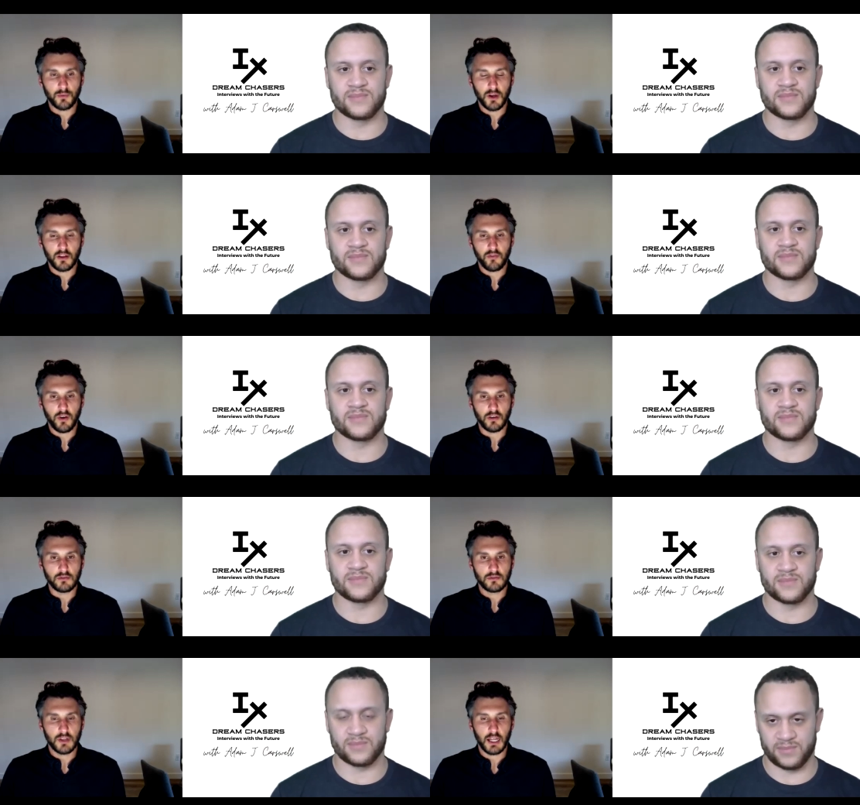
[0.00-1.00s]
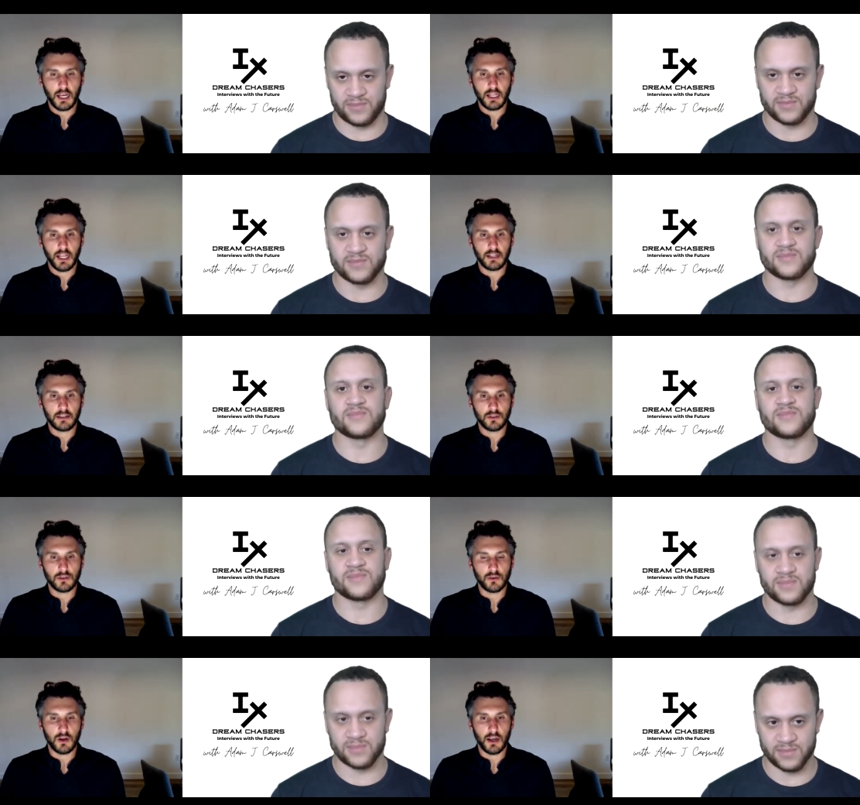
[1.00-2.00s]
Speaker 1: on the phone. I, would like
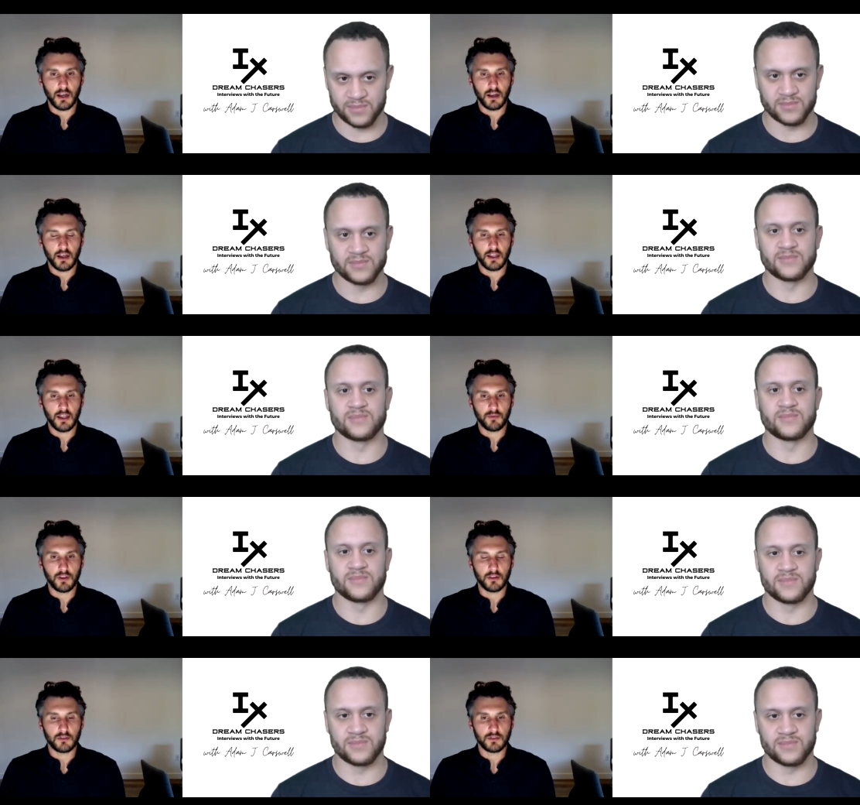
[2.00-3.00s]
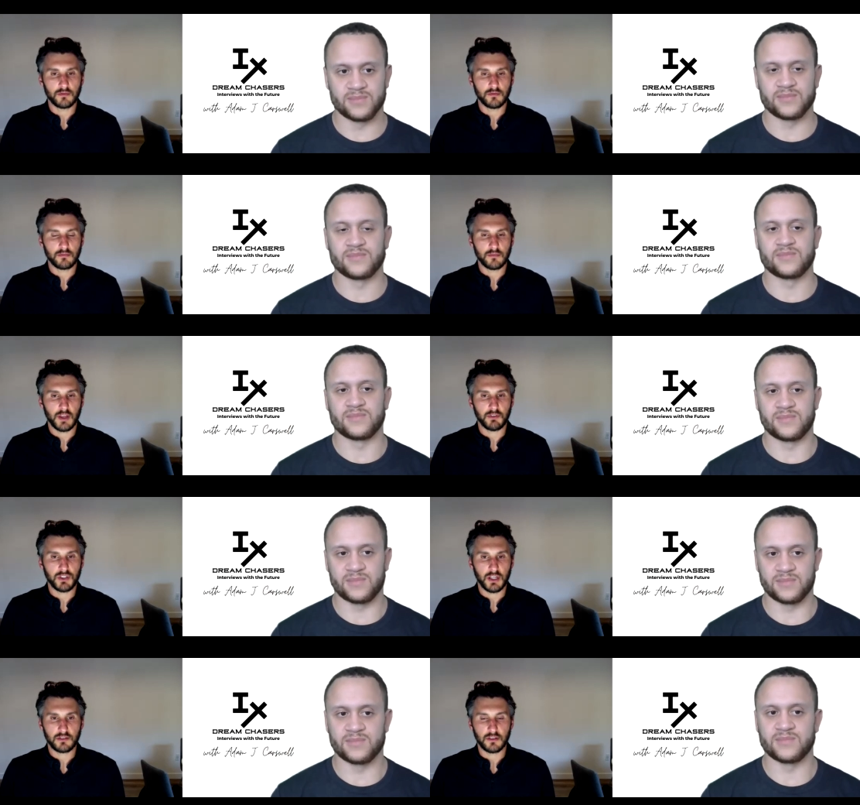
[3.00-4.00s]
to, uh, I'd love to just have a
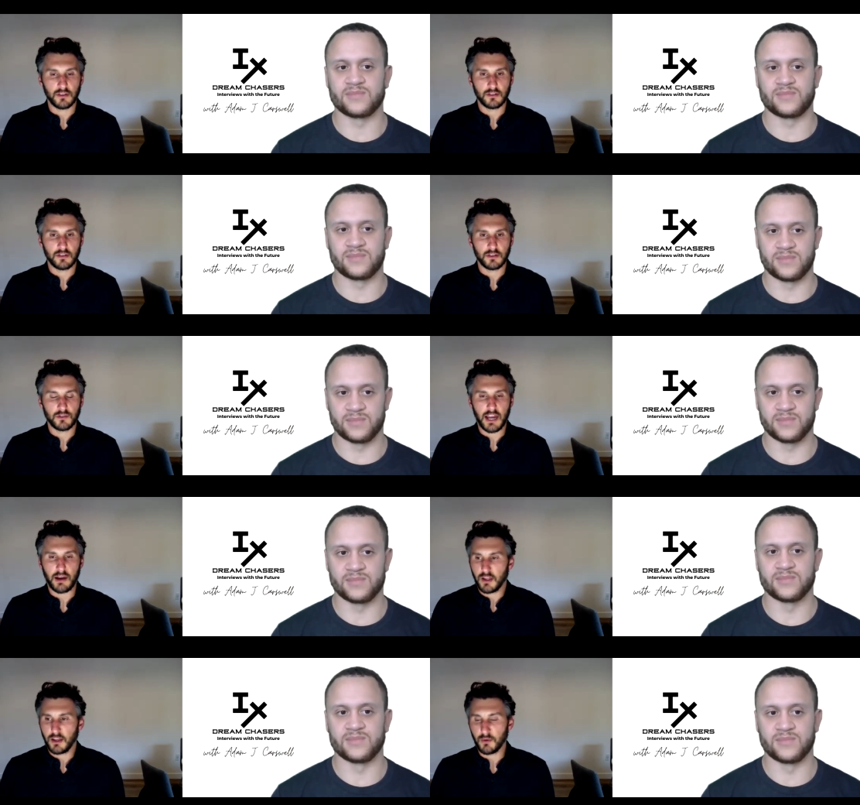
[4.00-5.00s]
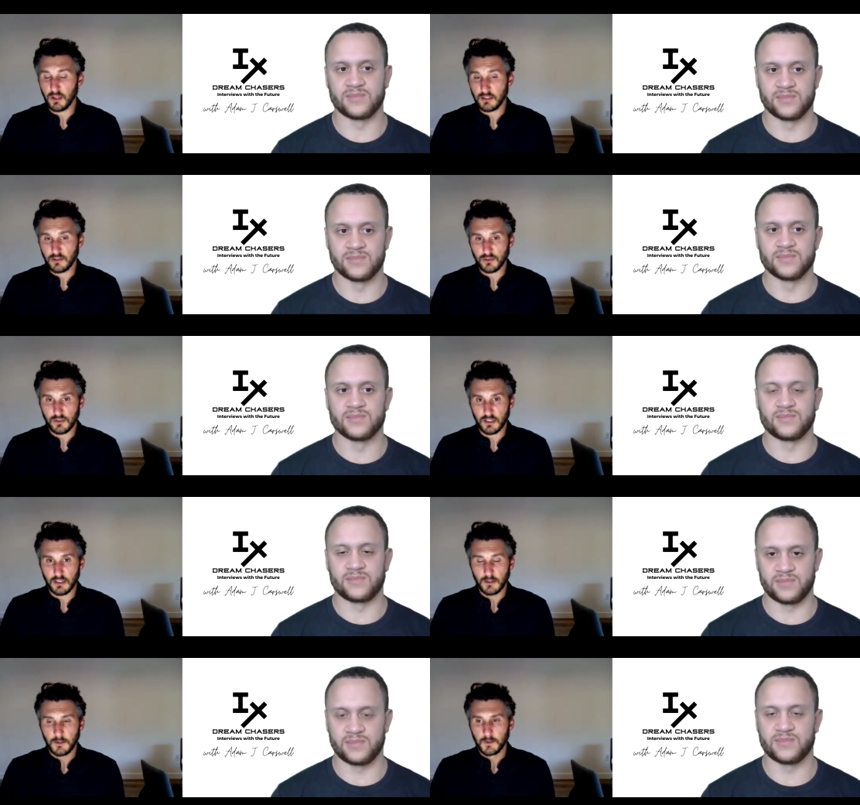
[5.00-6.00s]
chance to, to chat with anyone that's interested.
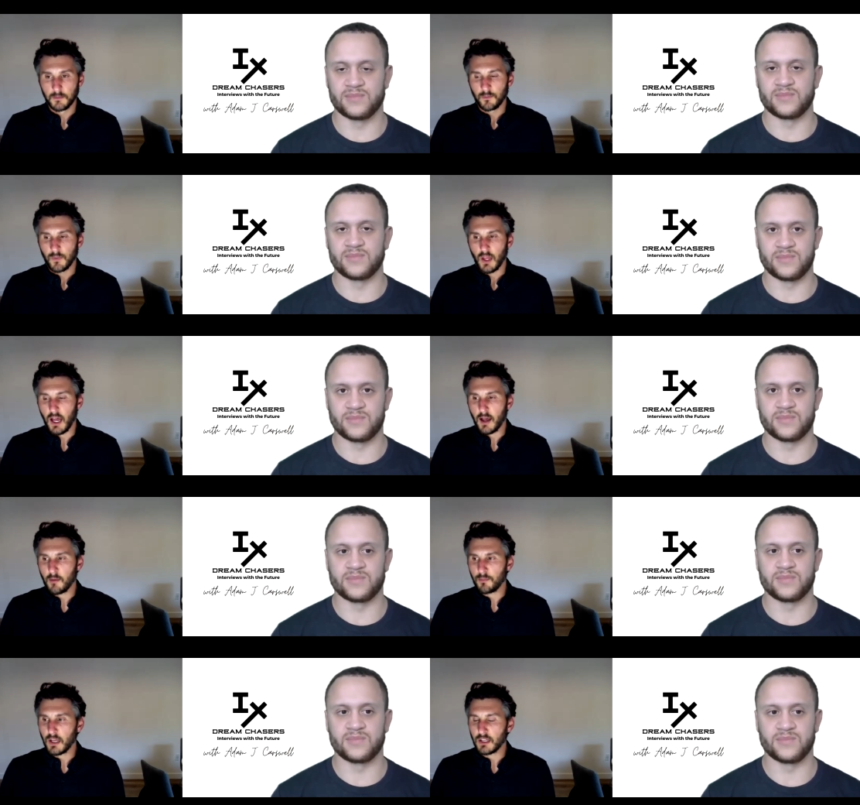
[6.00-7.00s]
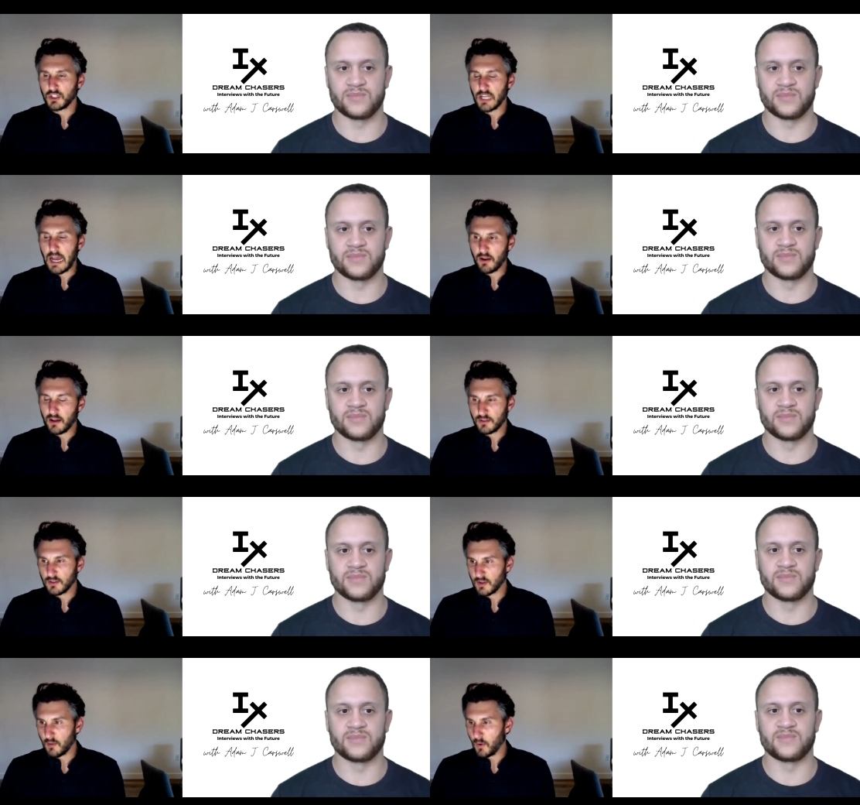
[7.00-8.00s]
Um, a shout out to
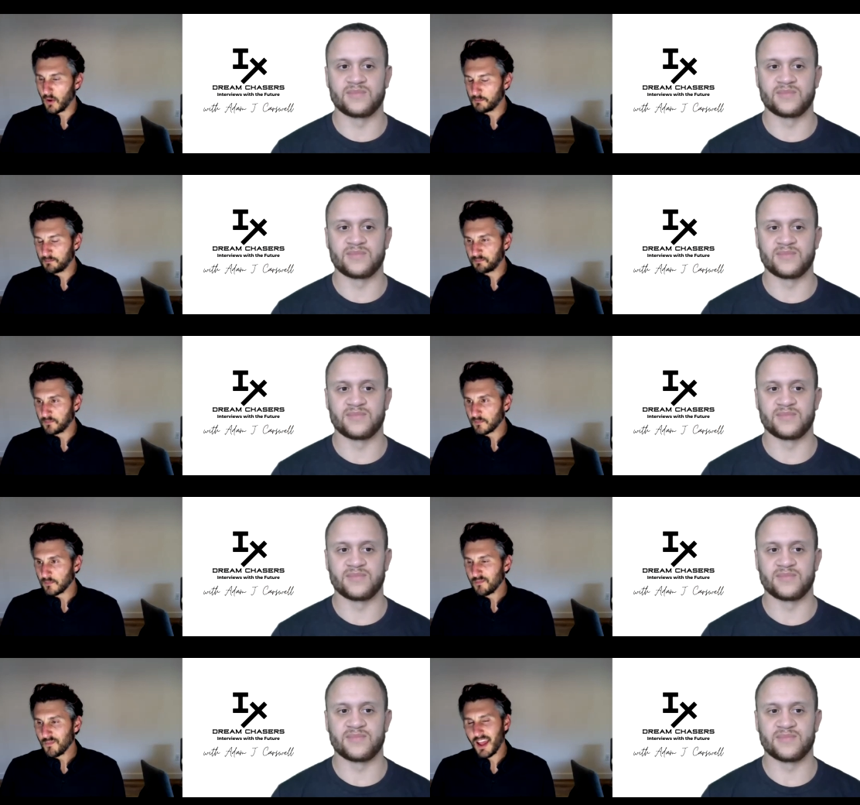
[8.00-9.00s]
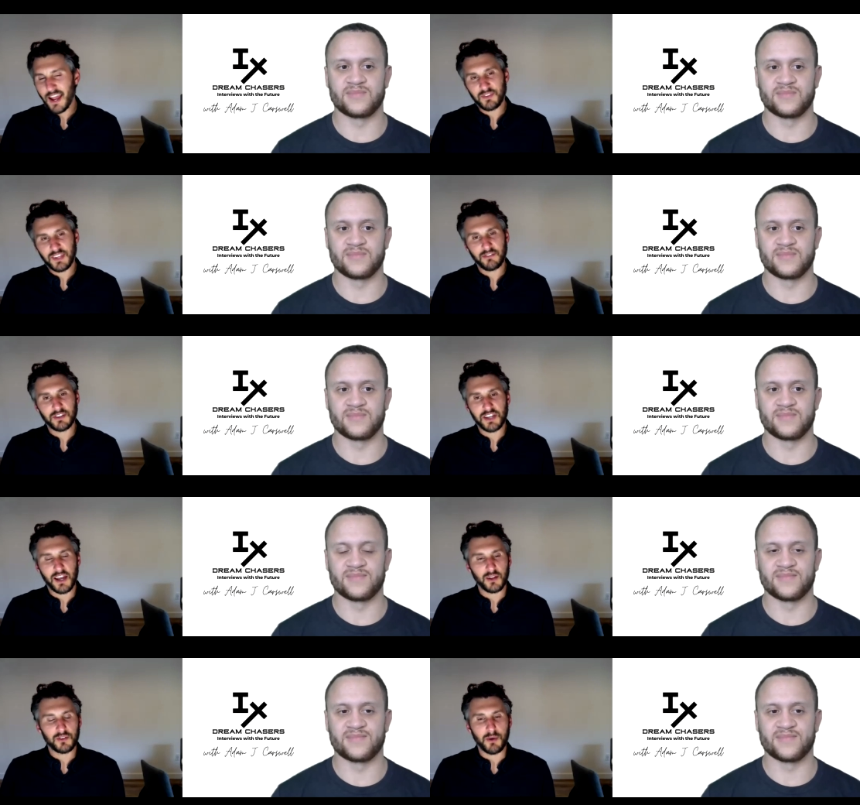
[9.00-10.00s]
someone. I have to give a shout
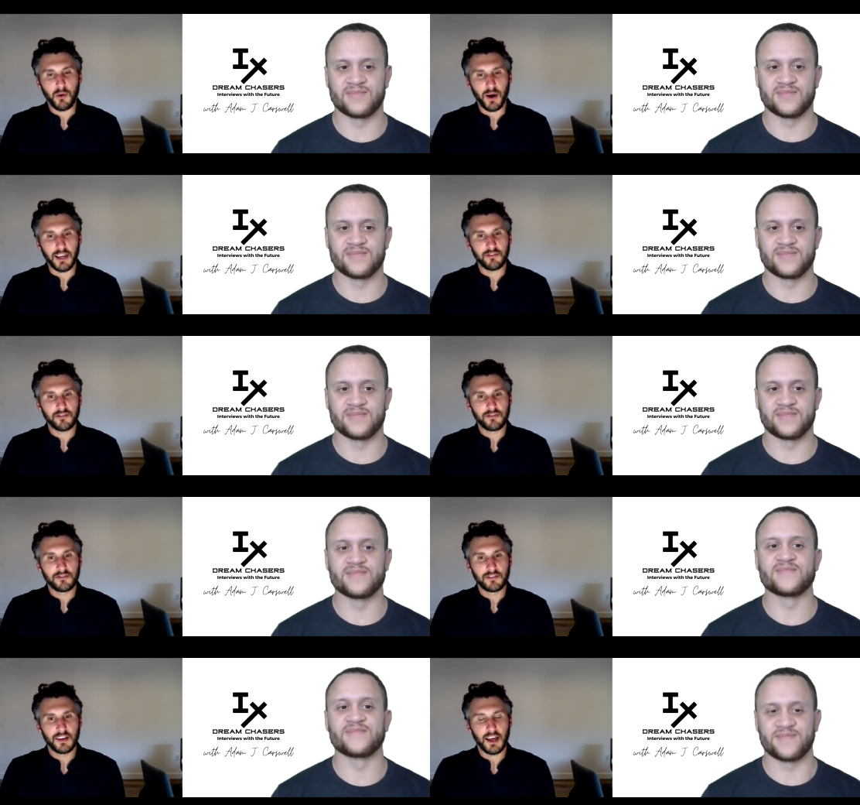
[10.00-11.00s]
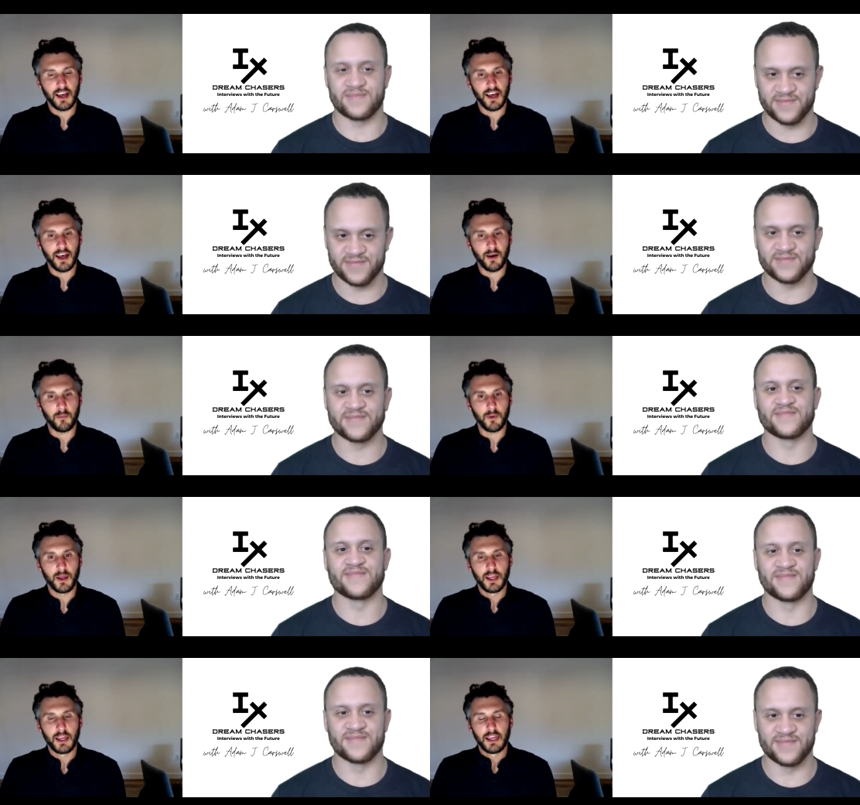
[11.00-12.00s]
out to my wife. Um,
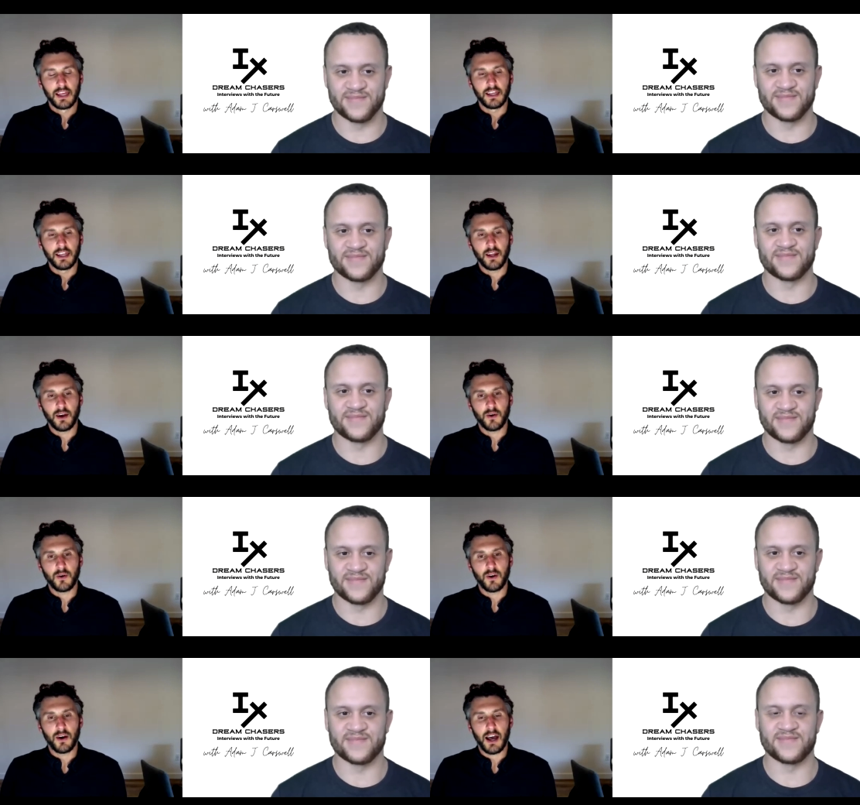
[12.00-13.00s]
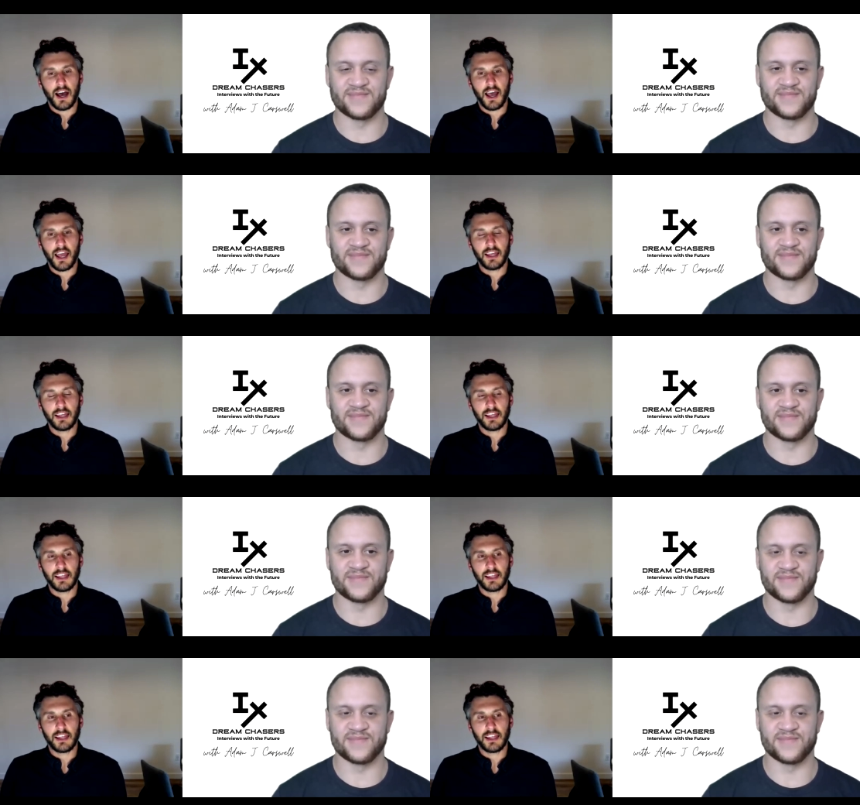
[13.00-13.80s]
you know, I,